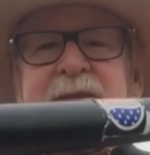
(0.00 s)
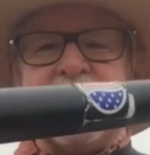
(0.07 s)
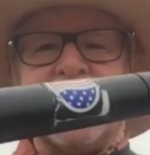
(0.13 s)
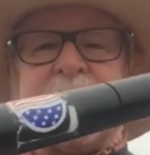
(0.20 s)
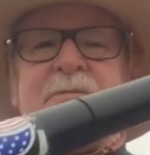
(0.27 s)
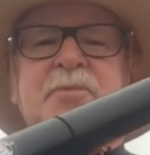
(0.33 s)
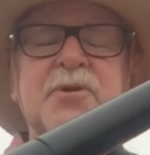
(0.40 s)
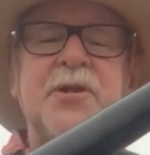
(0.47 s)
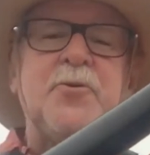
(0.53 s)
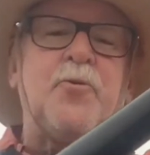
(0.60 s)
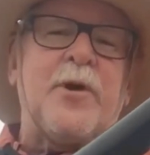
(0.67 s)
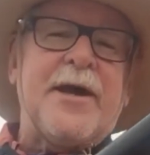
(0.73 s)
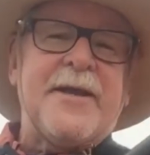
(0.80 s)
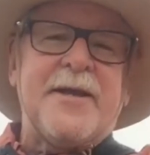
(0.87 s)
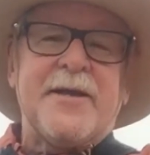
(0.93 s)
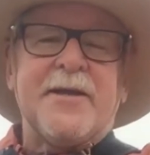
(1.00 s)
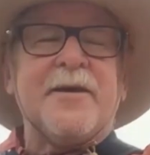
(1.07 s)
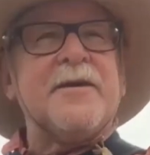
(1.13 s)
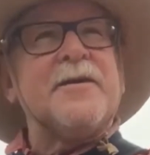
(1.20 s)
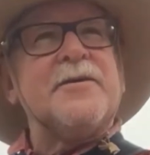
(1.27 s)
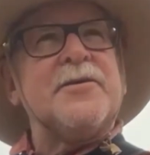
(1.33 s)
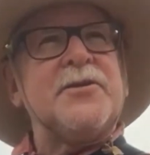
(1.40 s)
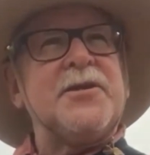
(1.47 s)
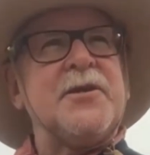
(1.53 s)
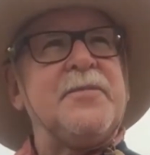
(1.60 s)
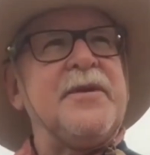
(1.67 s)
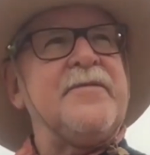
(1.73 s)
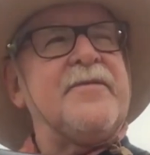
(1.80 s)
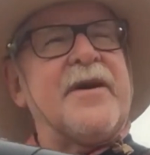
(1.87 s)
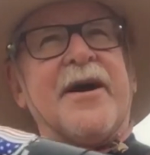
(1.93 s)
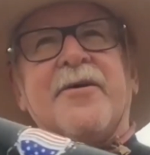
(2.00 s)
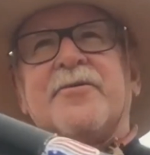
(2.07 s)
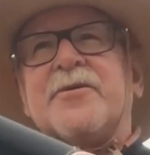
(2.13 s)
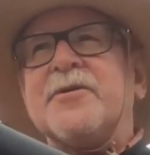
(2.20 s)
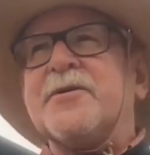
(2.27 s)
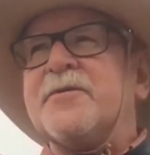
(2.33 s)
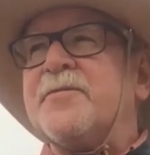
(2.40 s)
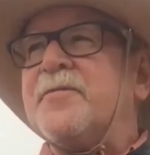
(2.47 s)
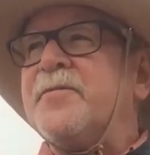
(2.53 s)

simply waiting to be found.